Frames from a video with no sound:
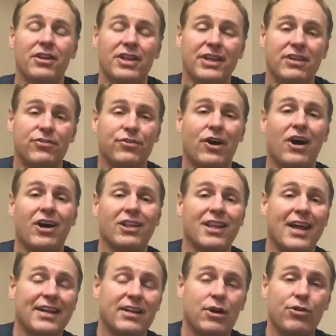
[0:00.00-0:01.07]
the links for
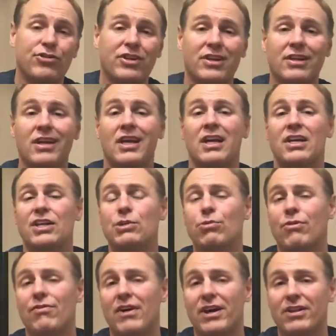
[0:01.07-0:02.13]
online coaching. You
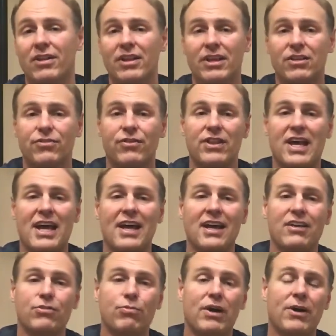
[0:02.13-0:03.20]
will find the links for that
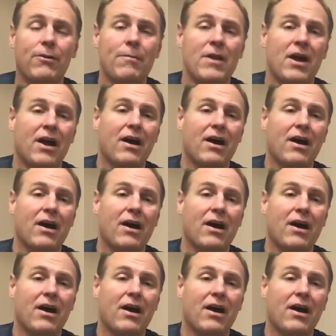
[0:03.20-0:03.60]
as well.